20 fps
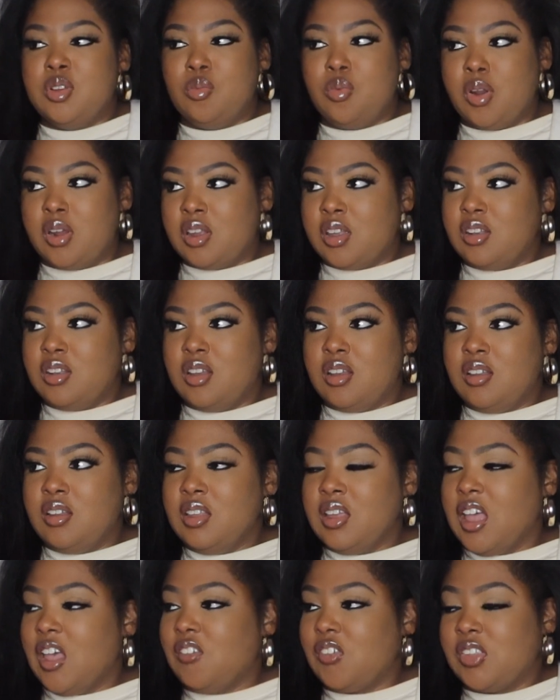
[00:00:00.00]
working
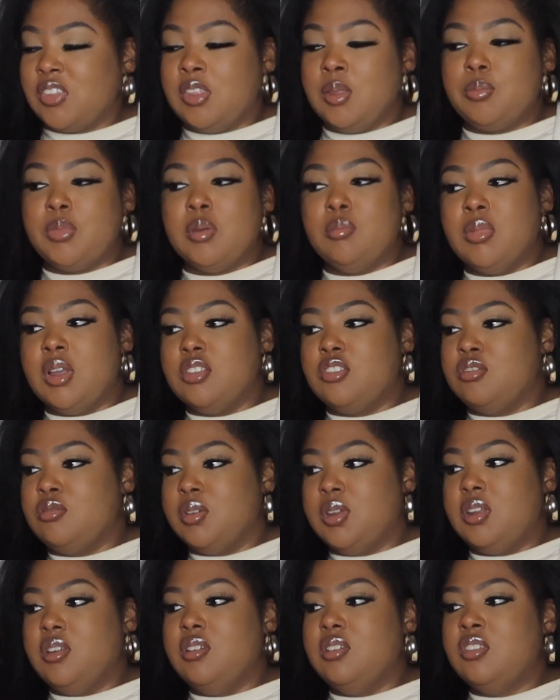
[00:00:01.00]
on. I've accepted my
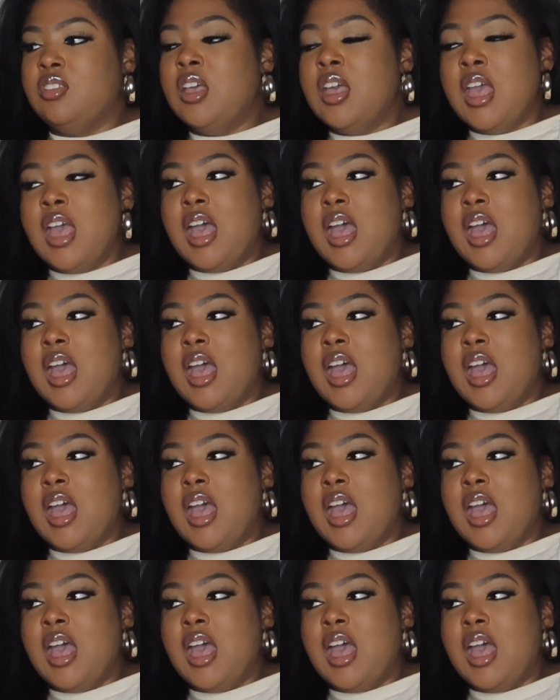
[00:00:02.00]
triggers.